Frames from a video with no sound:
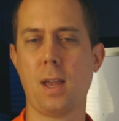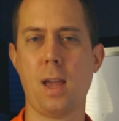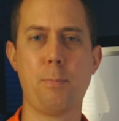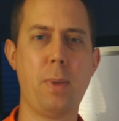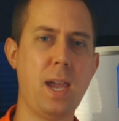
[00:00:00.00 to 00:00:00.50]

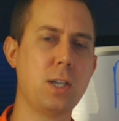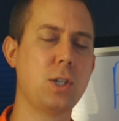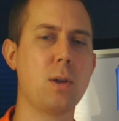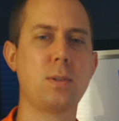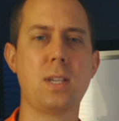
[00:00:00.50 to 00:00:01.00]
A
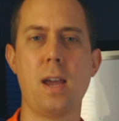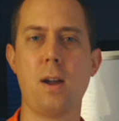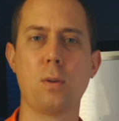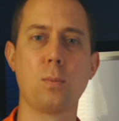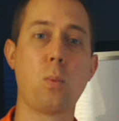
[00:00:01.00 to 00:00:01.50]
page goes
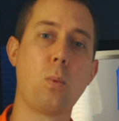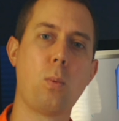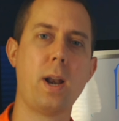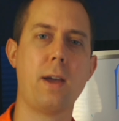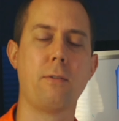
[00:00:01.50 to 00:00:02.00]
down,
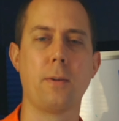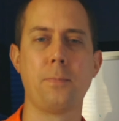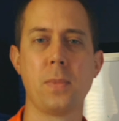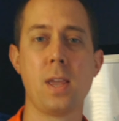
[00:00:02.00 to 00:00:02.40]
whatever.